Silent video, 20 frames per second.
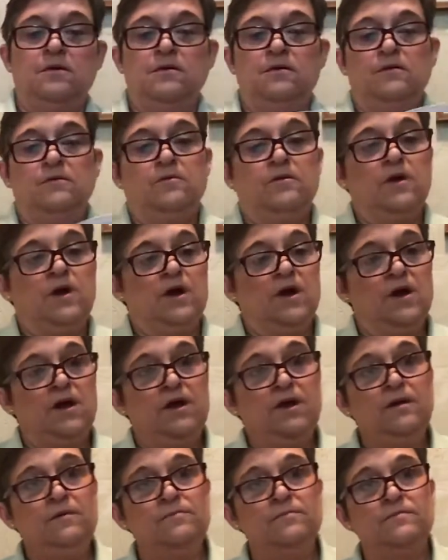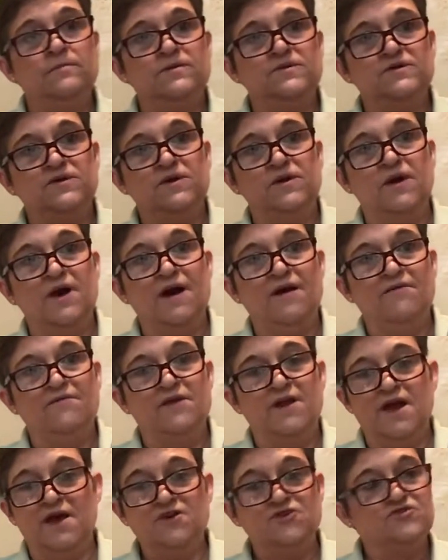Okay, so you have
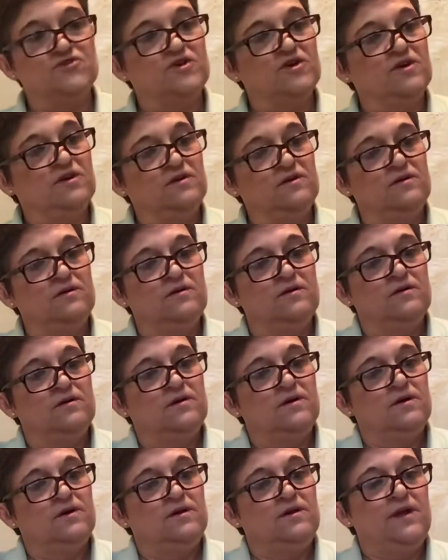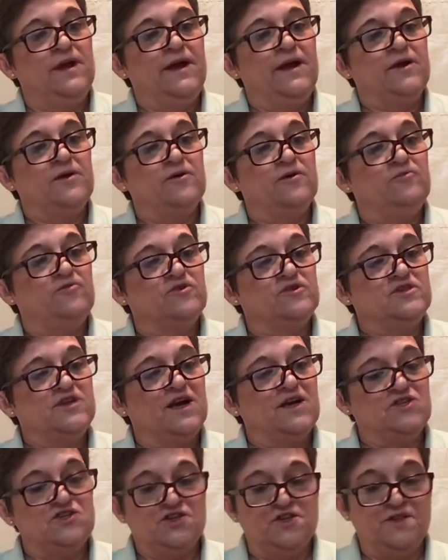an extra layer of
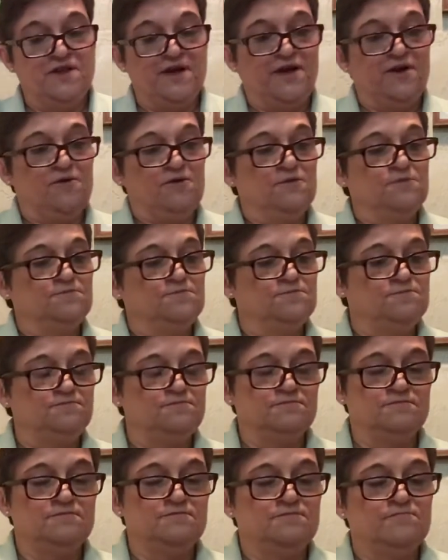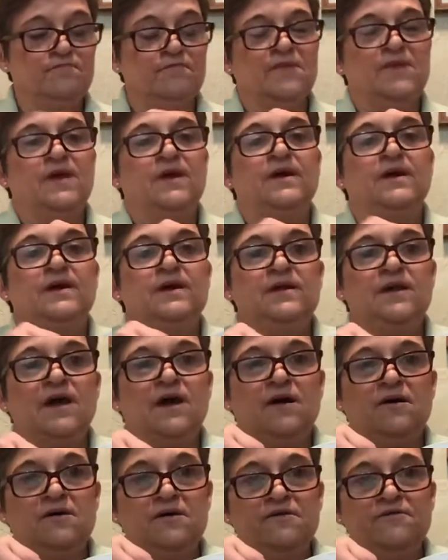protection there.
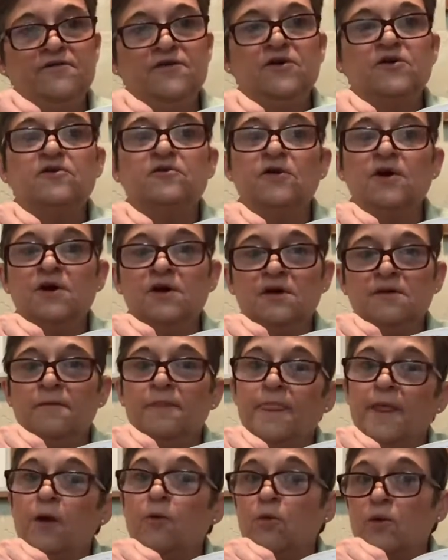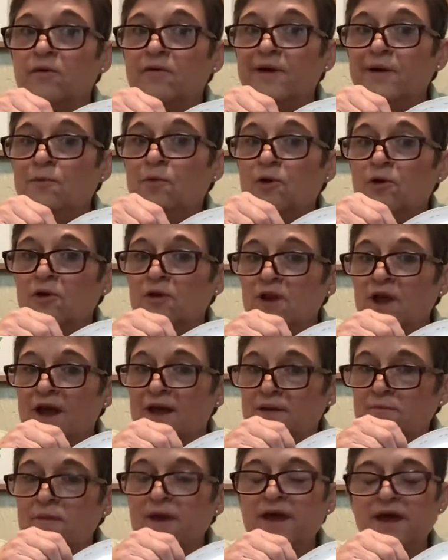Now, if you're a worrywart
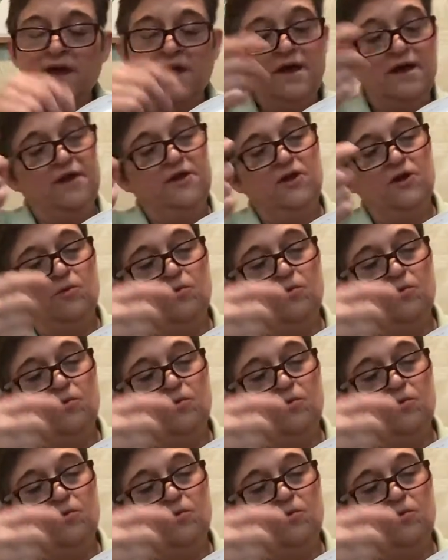like me and you